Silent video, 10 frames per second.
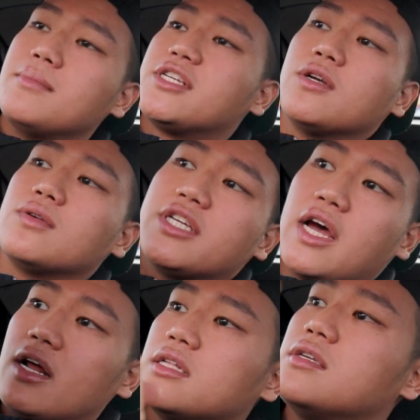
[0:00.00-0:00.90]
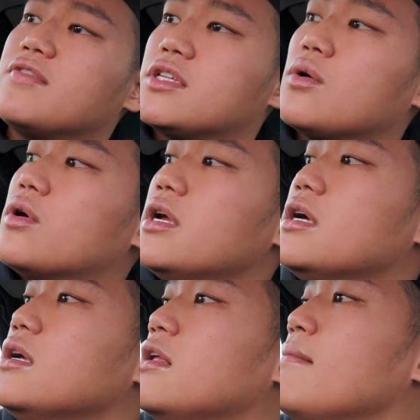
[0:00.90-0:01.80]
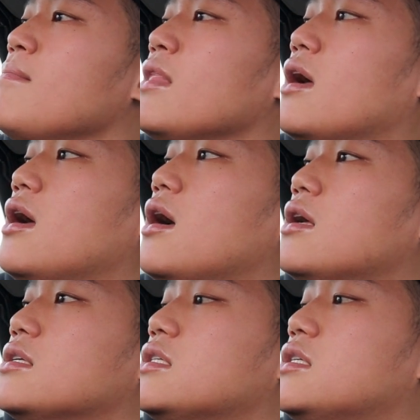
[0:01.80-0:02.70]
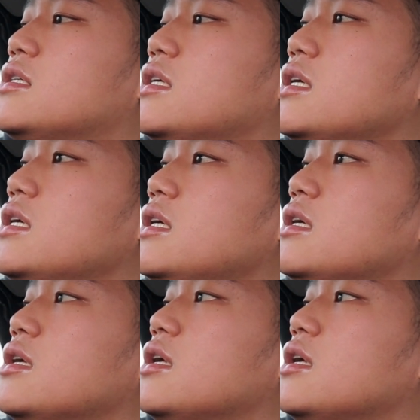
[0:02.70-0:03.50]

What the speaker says: So shout out to Victoria. She